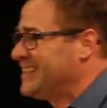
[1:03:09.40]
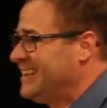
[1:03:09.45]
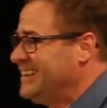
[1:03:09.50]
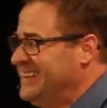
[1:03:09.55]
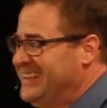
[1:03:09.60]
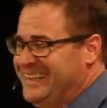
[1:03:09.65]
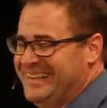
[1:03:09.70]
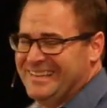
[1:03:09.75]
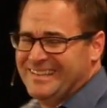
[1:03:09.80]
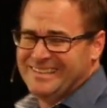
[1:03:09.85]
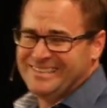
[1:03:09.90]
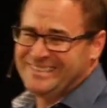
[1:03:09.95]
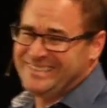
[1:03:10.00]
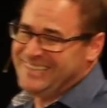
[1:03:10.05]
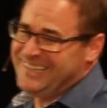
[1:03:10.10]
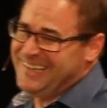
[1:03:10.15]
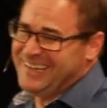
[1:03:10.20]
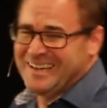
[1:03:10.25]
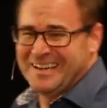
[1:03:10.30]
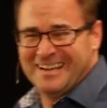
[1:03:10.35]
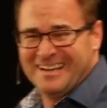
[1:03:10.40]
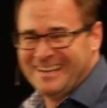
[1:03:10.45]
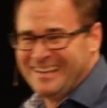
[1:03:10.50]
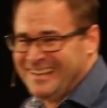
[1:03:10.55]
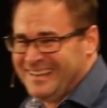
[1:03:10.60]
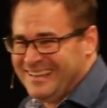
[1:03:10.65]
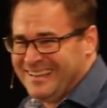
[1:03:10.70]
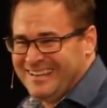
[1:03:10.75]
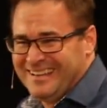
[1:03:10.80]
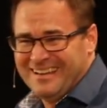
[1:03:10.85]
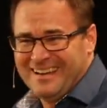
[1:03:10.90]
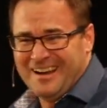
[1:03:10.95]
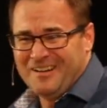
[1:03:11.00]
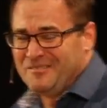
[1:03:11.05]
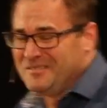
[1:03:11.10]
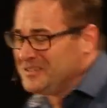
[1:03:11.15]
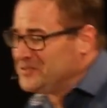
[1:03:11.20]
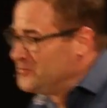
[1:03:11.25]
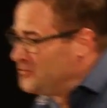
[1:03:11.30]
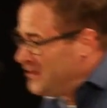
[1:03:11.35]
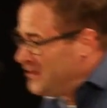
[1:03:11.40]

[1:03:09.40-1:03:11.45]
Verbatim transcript: say, gee, I really